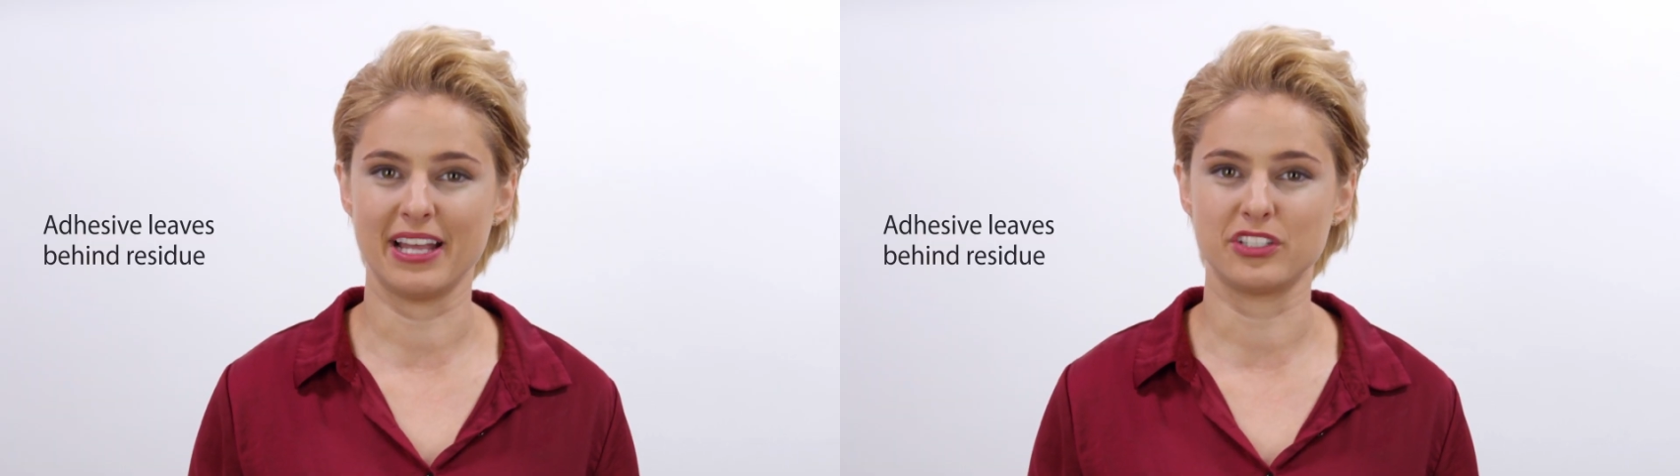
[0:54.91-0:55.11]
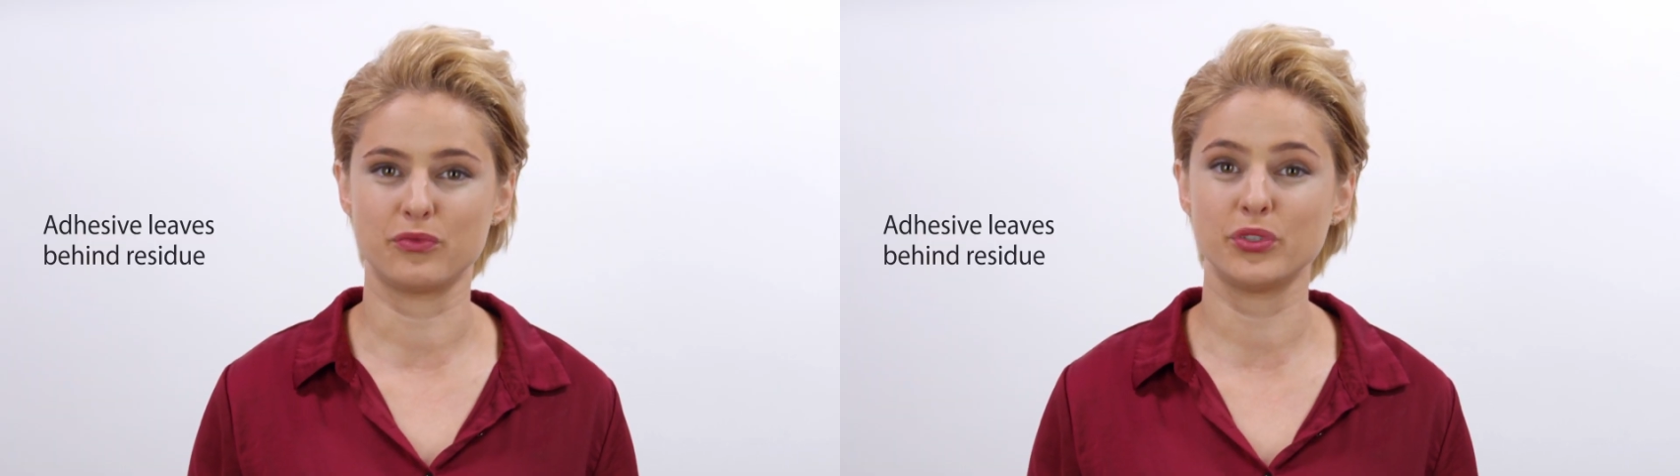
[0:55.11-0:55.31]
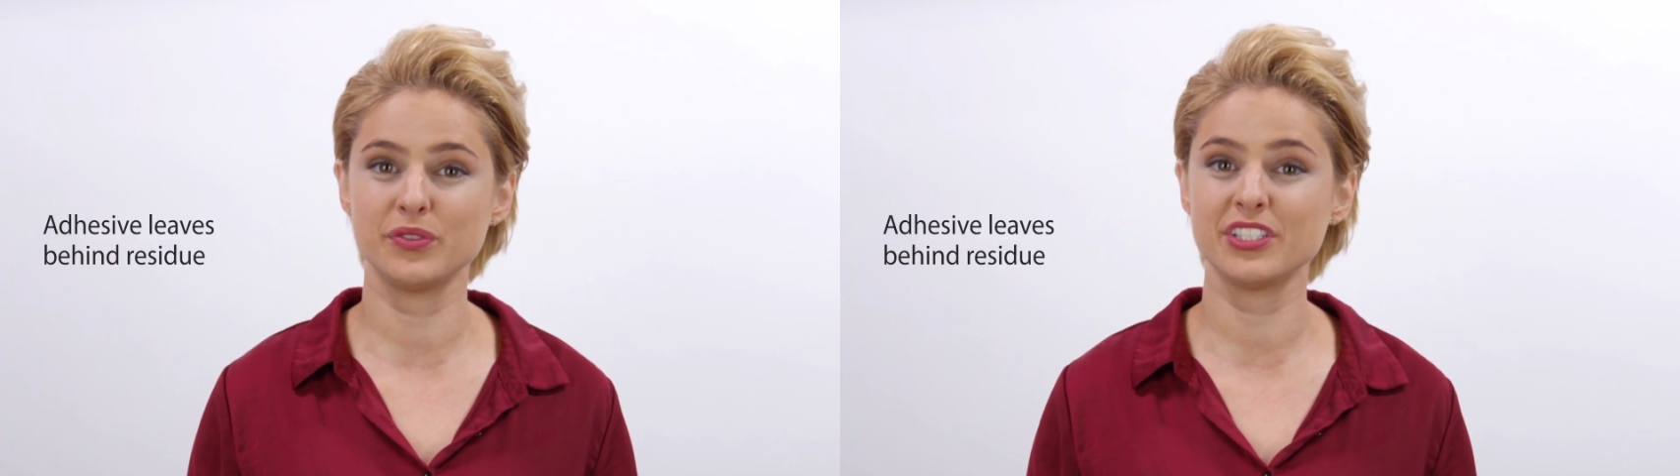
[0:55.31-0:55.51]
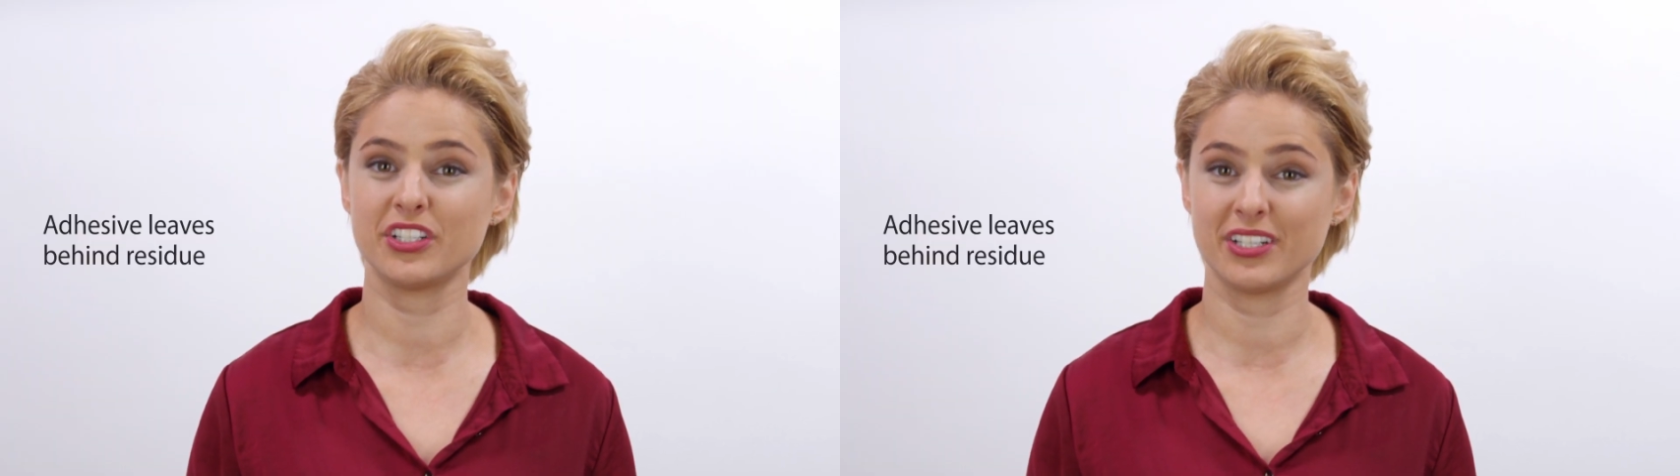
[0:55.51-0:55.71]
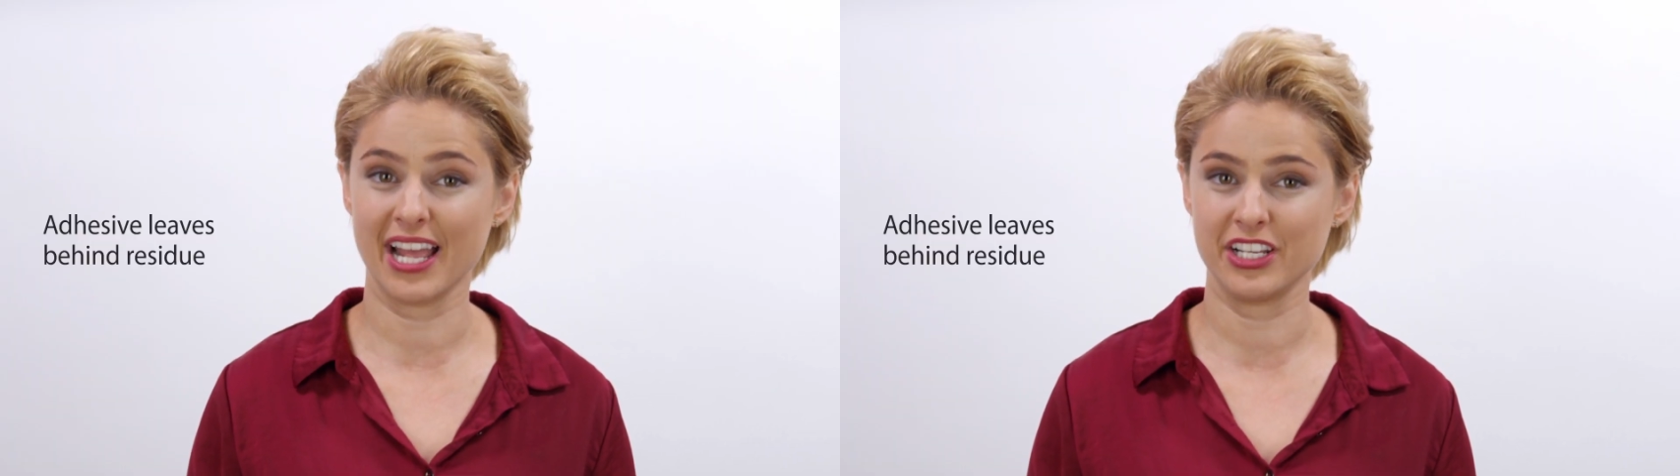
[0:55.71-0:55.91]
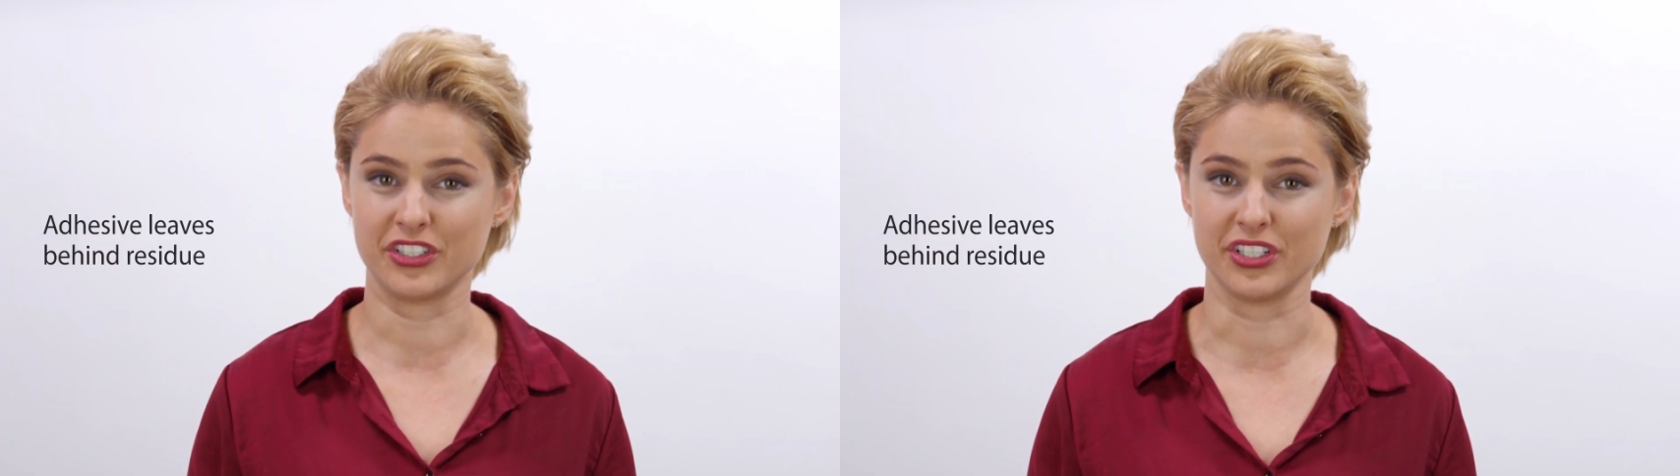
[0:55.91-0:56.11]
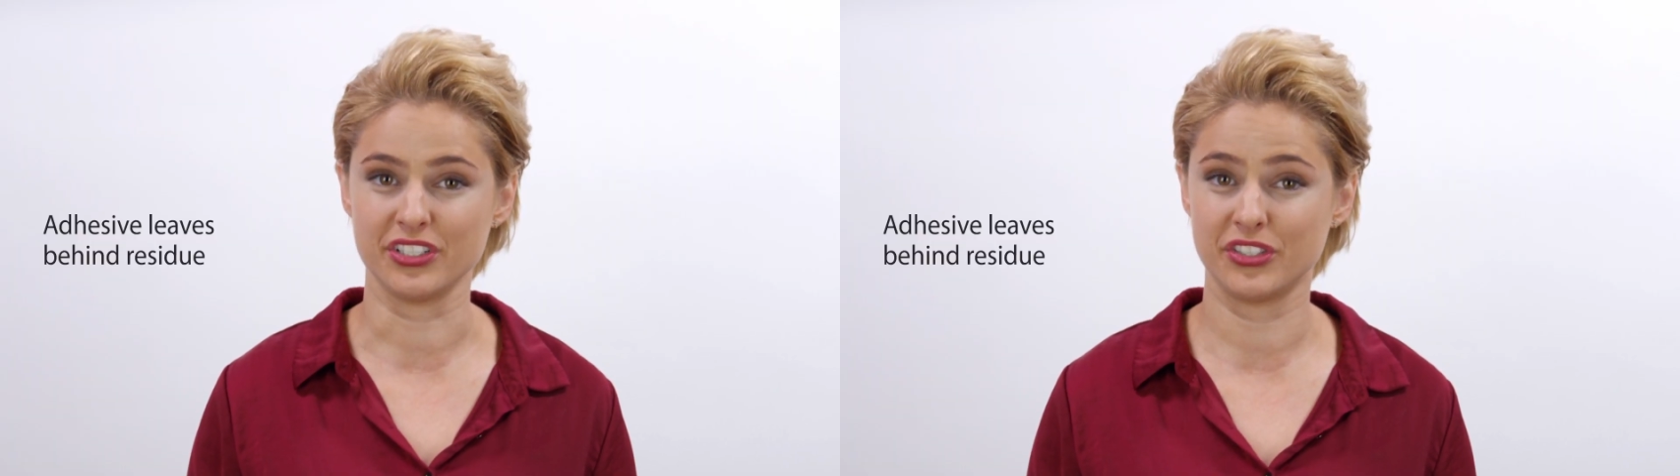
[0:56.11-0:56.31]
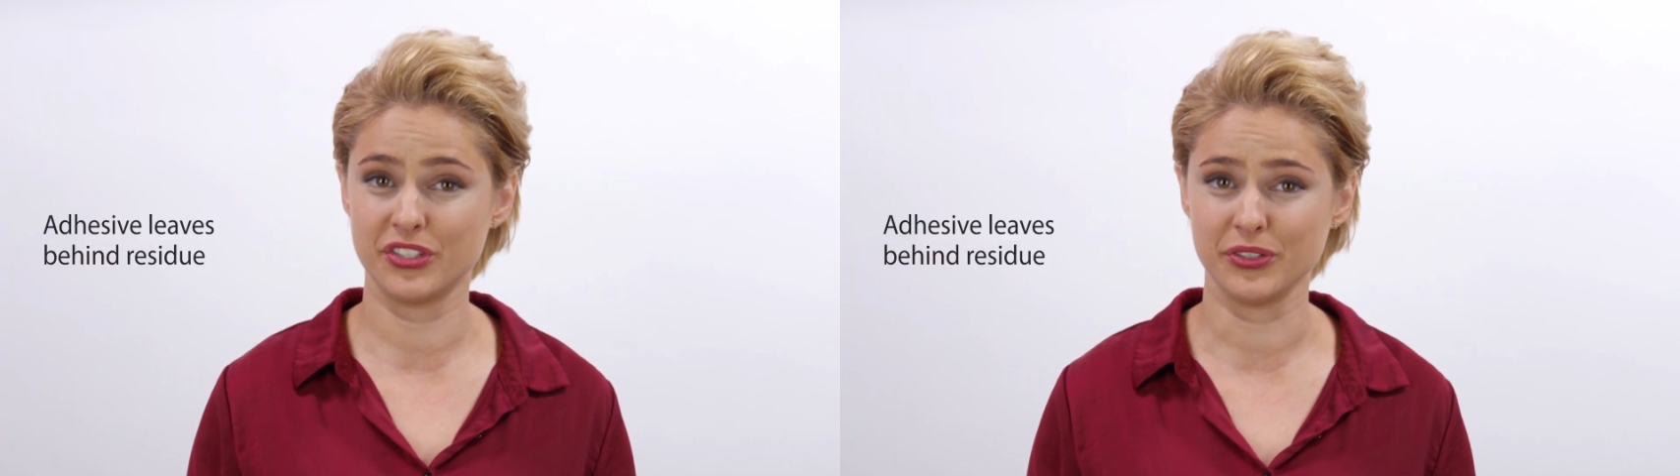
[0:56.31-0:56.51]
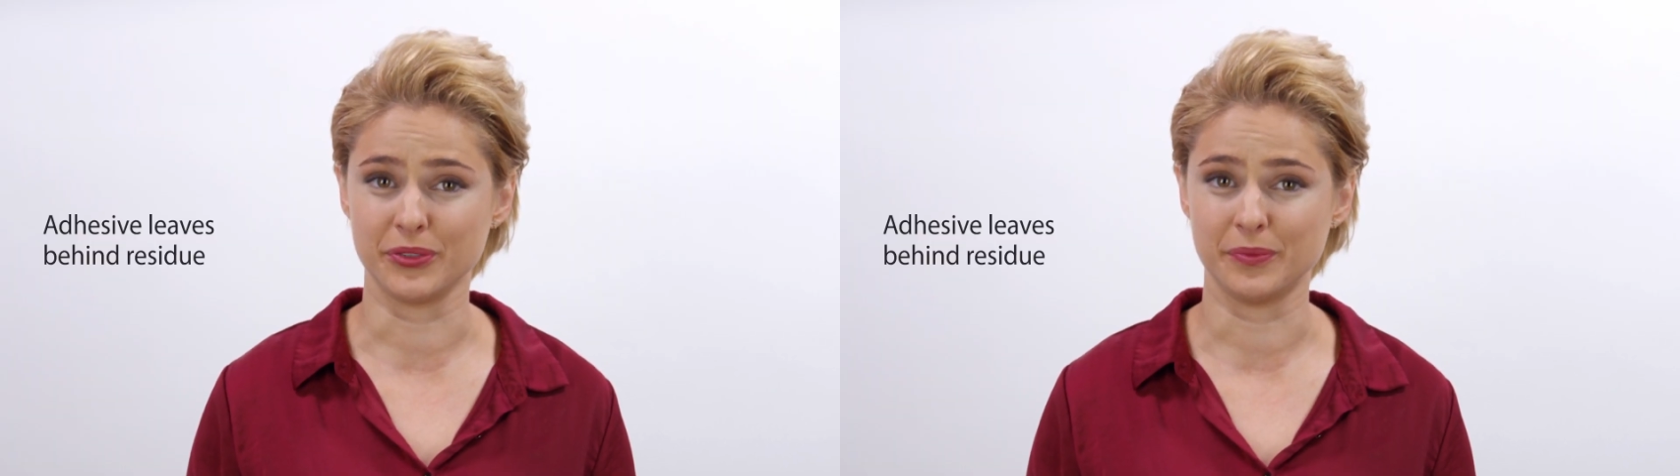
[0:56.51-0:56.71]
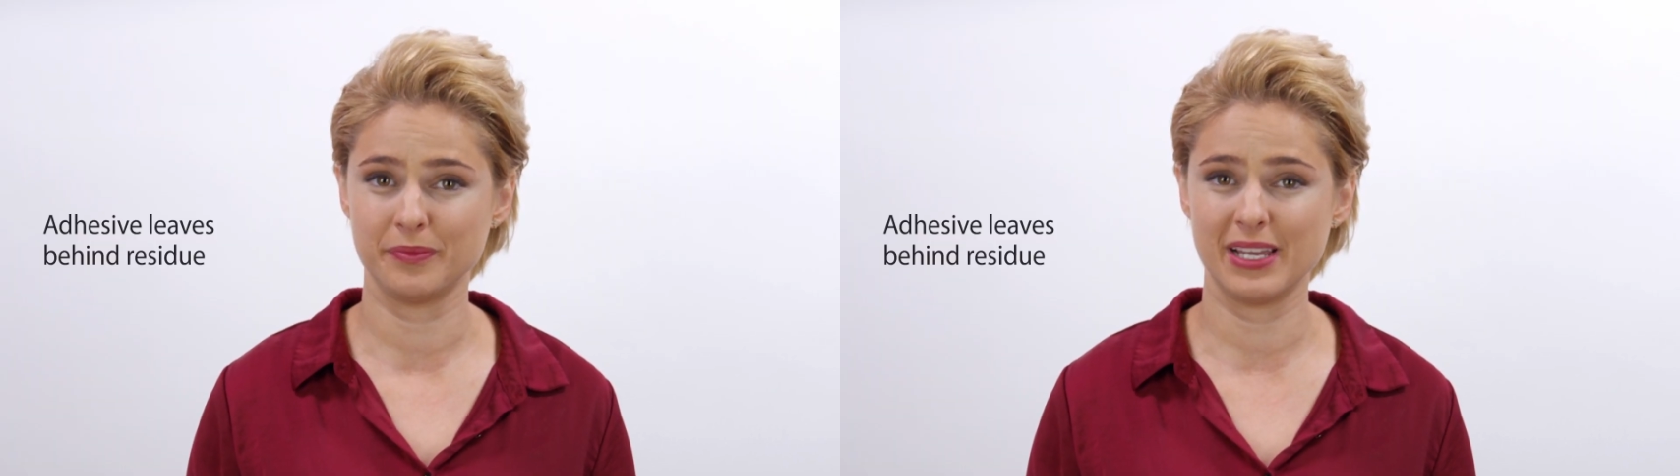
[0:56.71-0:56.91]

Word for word: pads ruins your nice shirts too.